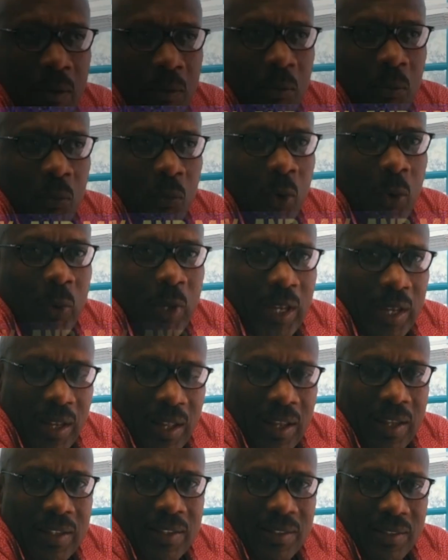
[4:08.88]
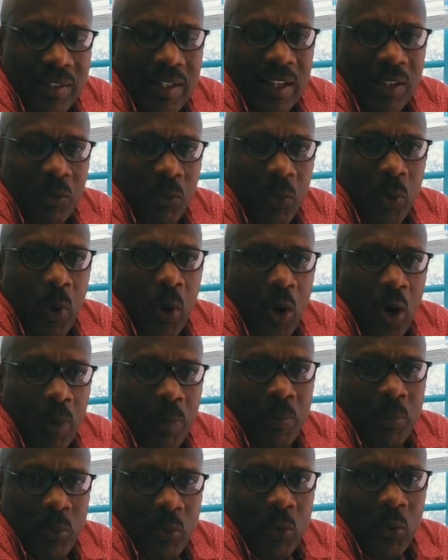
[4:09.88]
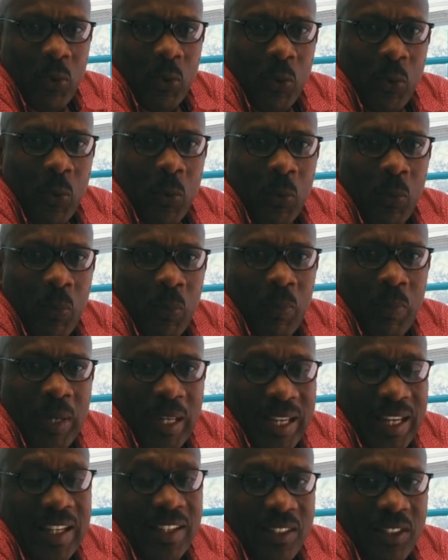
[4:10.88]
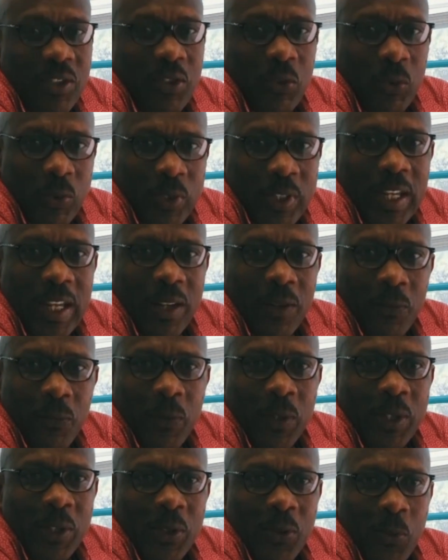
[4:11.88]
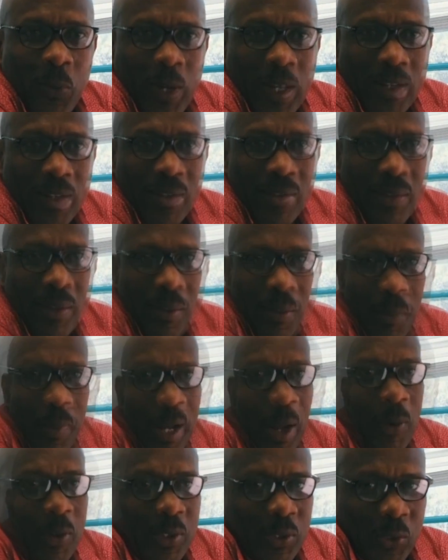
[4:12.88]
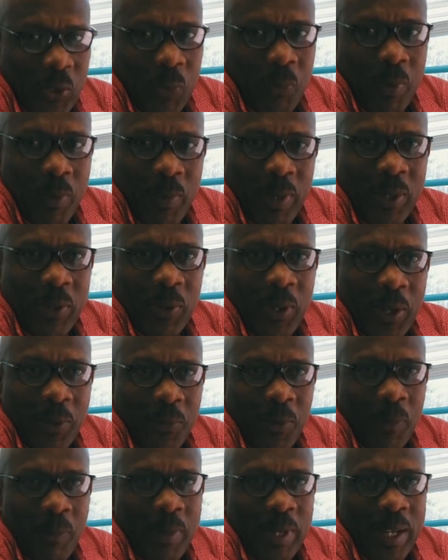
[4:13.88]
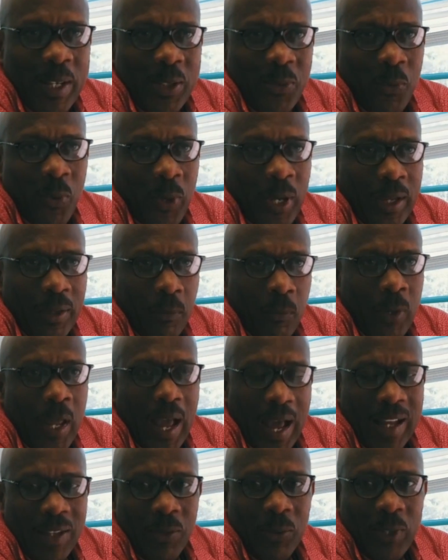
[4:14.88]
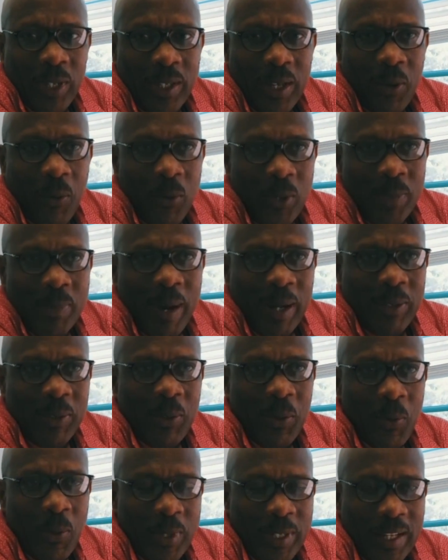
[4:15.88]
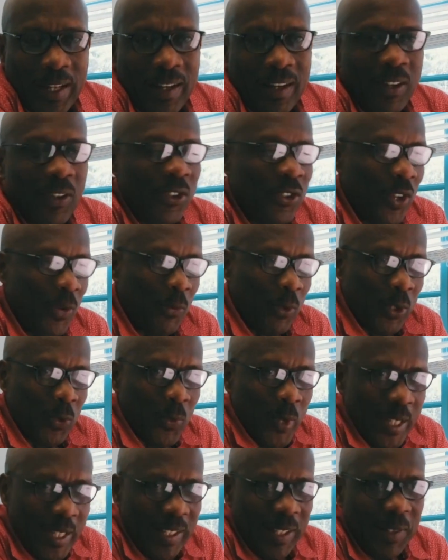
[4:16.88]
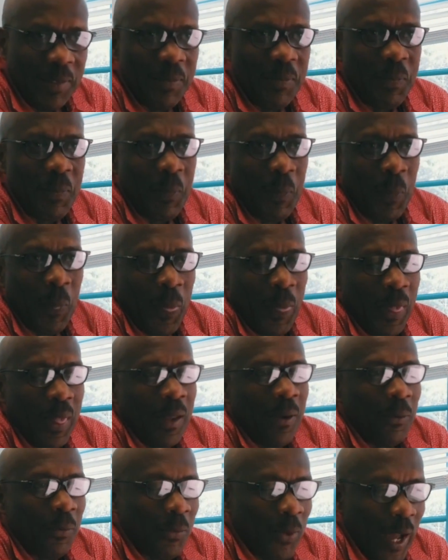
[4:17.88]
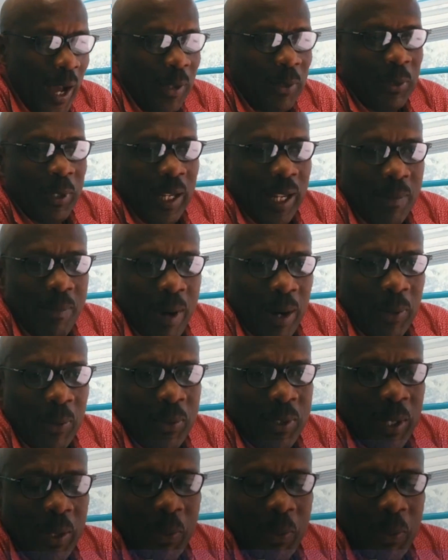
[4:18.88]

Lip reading: We realized that we were up to 8 to 10 feet swells, but I was not prepared to give up because we had to take the goods back to the hotel. Ship was waiting. We had to take it back to St.